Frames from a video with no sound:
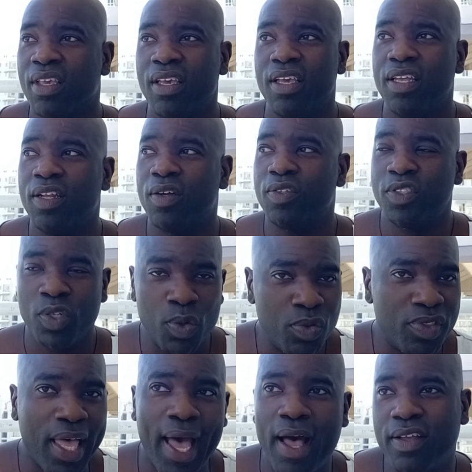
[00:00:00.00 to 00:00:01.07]
you know, two
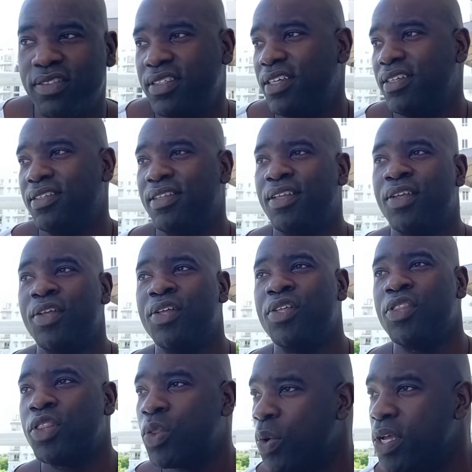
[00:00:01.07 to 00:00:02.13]
thousand,
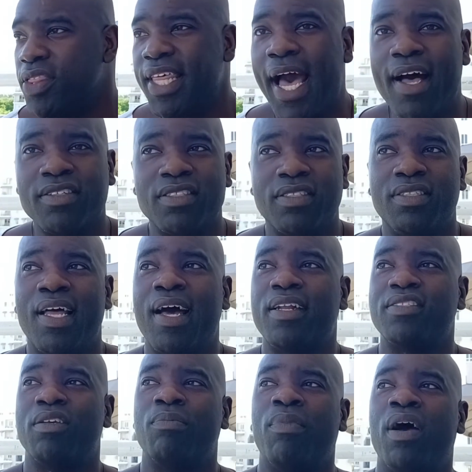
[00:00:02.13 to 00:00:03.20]
three thousand dollars
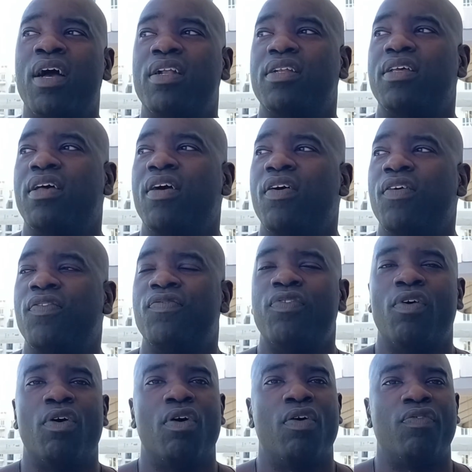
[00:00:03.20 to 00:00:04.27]
a month
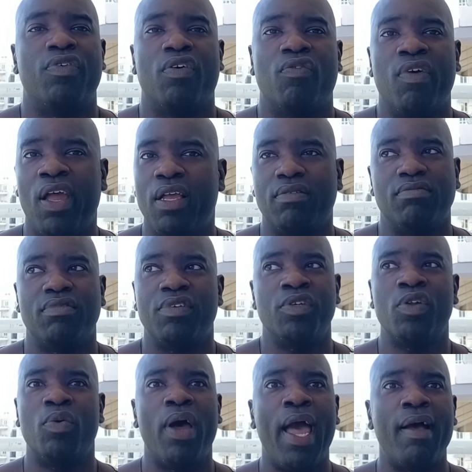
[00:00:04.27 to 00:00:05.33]
for for rent. You
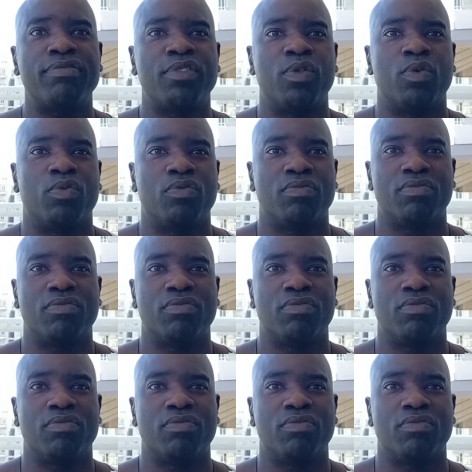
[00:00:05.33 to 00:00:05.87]
don't have to.